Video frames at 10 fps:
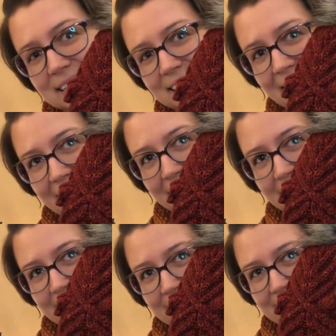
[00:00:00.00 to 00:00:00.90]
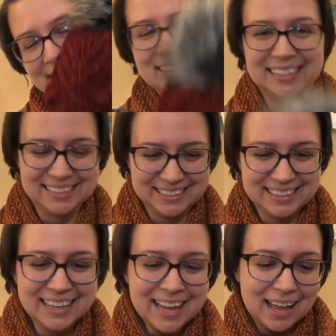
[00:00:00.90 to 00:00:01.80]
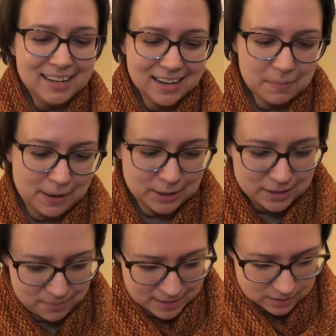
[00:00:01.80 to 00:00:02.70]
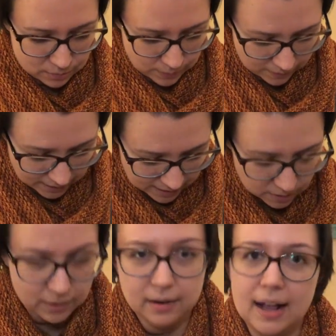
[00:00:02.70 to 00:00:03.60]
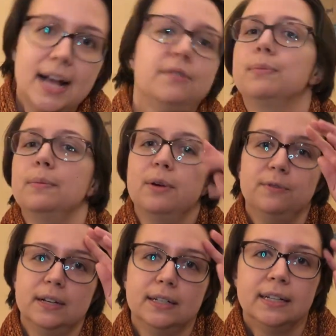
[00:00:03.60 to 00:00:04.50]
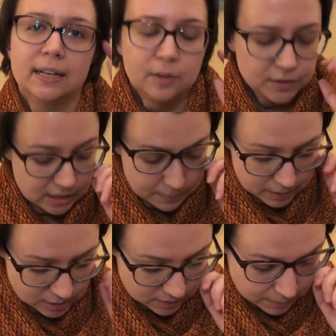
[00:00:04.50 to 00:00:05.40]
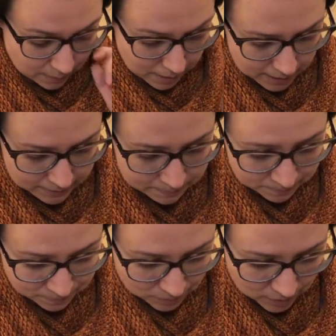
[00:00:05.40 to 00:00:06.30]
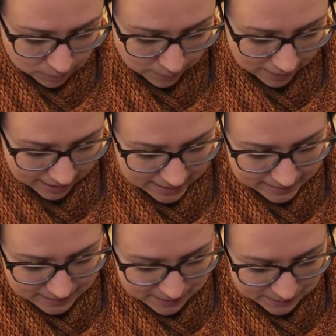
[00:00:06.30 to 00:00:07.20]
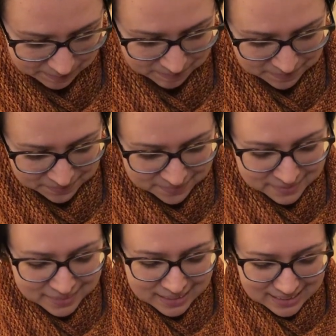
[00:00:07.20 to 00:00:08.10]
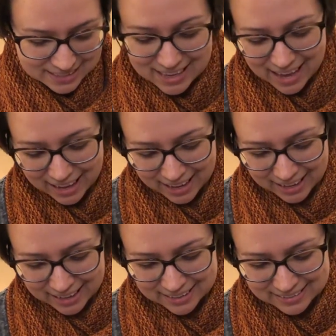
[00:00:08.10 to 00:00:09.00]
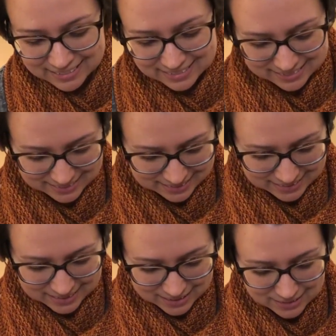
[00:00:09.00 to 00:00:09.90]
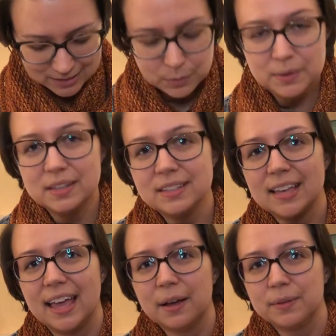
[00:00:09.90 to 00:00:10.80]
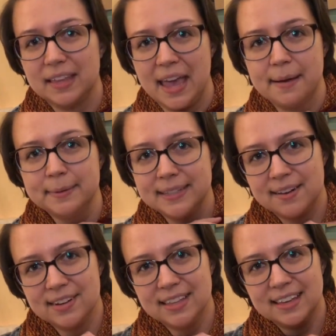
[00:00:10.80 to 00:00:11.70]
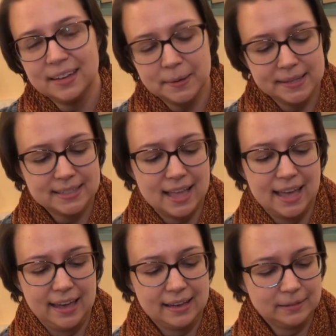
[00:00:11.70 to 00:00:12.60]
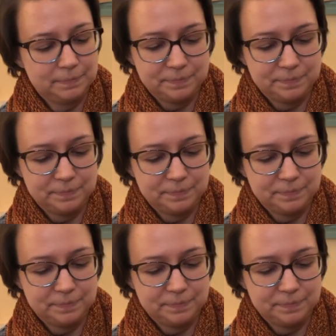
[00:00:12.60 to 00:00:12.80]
Yay. I need to get pictures of myself wearing it, or have my boyfriend take pictures of me wearing it, so yay. This was like, with the cables and everything, it was like